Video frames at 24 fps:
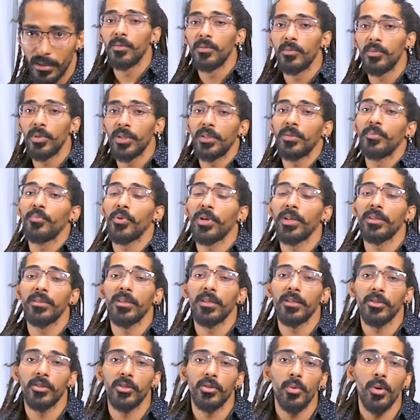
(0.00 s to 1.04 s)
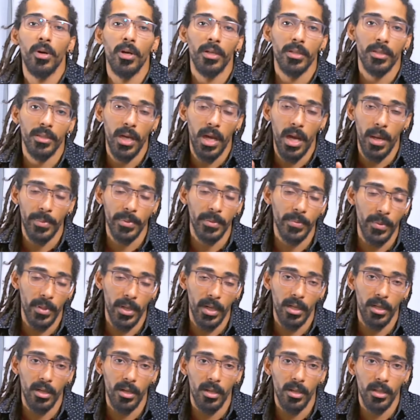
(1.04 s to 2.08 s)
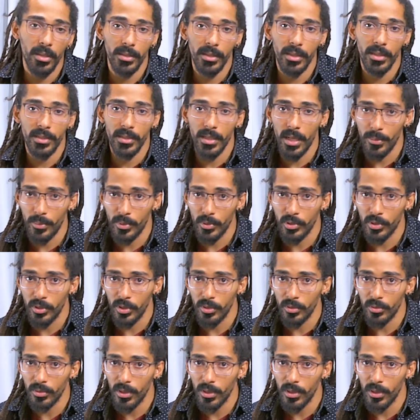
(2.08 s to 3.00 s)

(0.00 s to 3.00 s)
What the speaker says: Which brings us to our top spot on this episode.